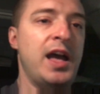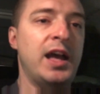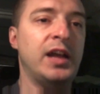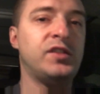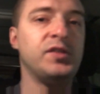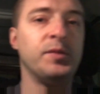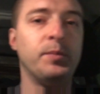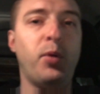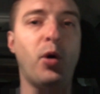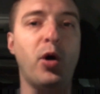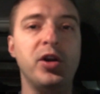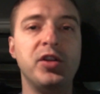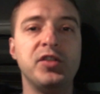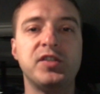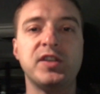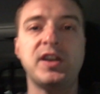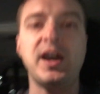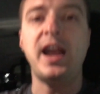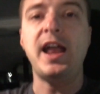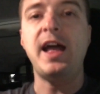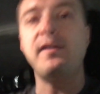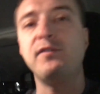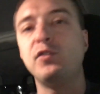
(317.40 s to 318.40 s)
it's important to
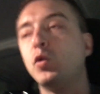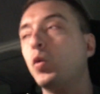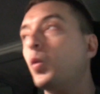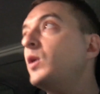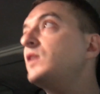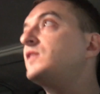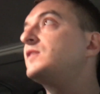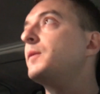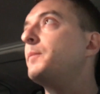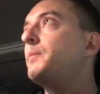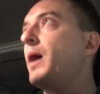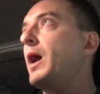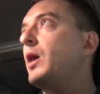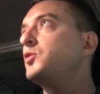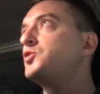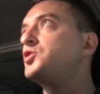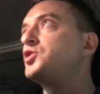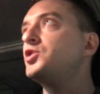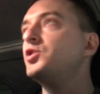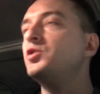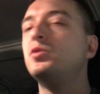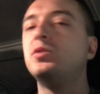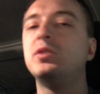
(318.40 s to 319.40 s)
kind of have your wits
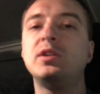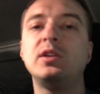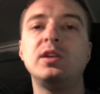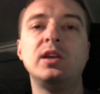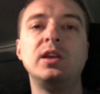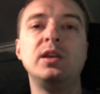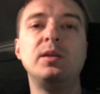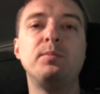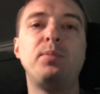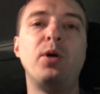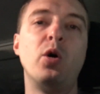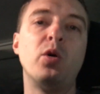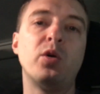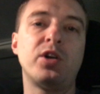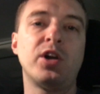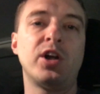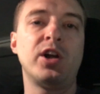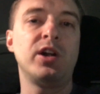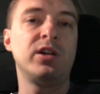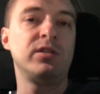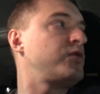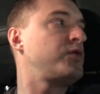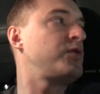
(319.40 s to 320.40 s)
about you in
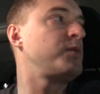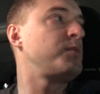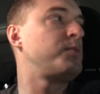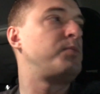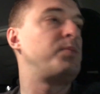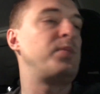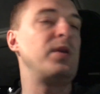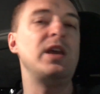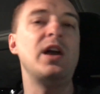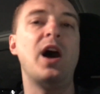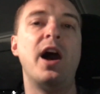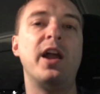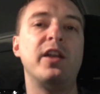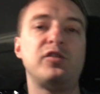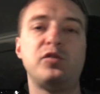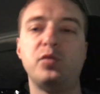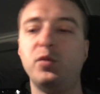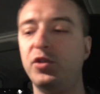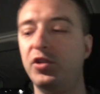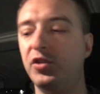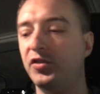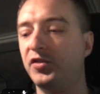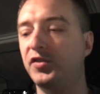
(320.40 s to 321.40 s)
poker. Be honest
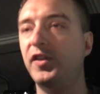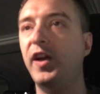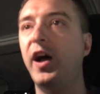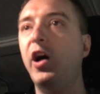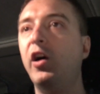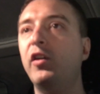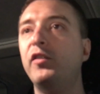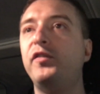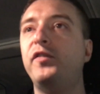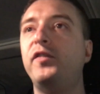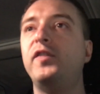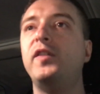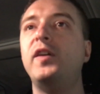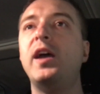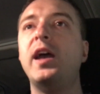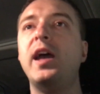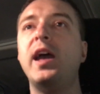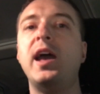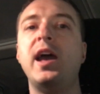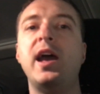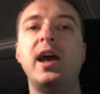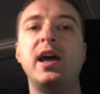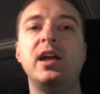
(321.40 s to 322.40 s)
with yourself
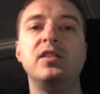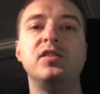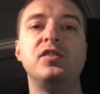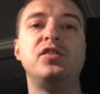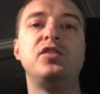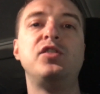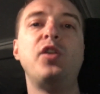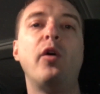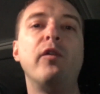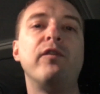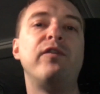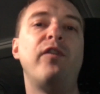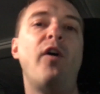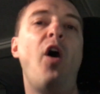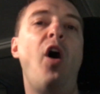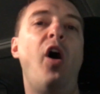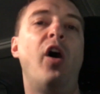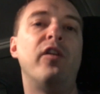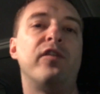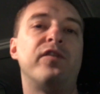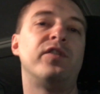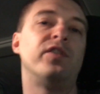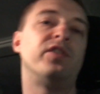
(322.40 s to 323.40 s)
and don't
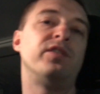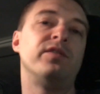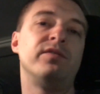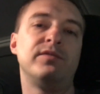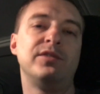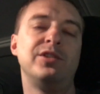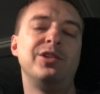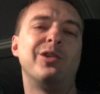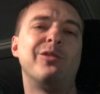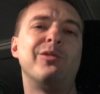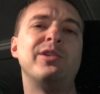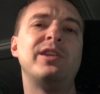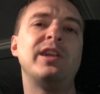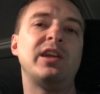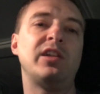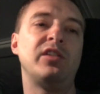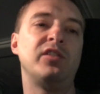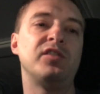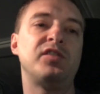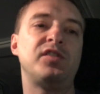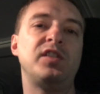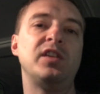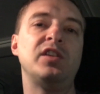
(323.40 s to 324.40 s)
fall for you know
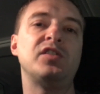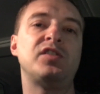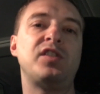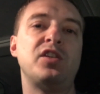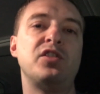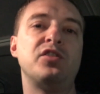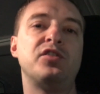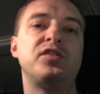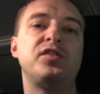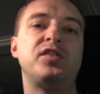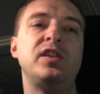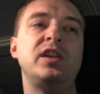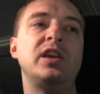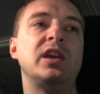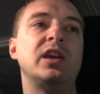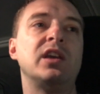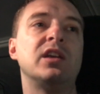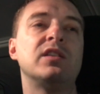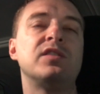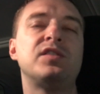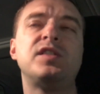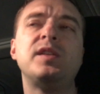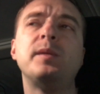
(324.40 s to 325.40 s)
ridiculous things that you're
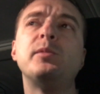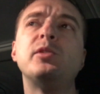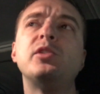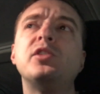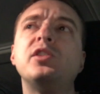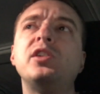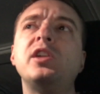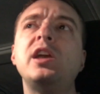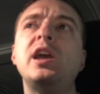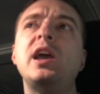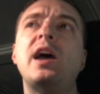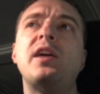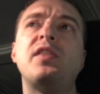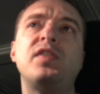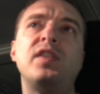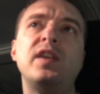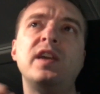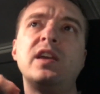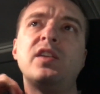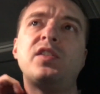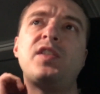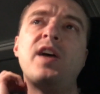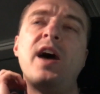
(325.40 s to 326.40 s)
seeing. Similarly, I
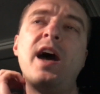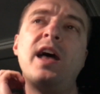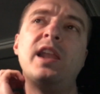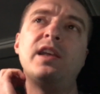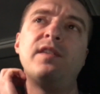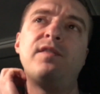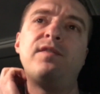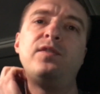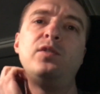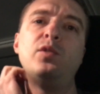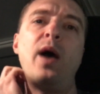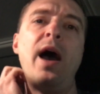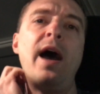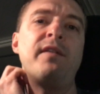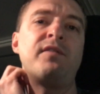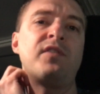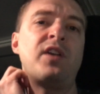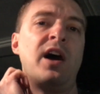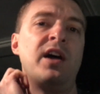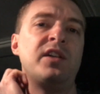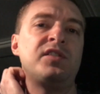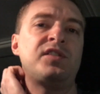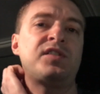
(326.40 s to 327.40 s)
think that if you have
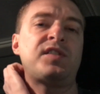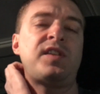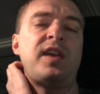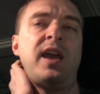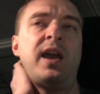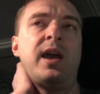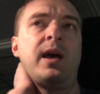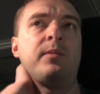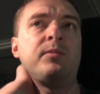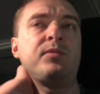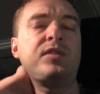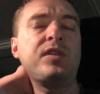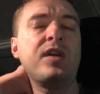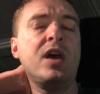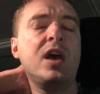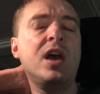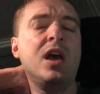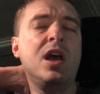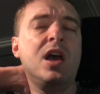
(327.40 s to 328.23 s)
gotten scammed,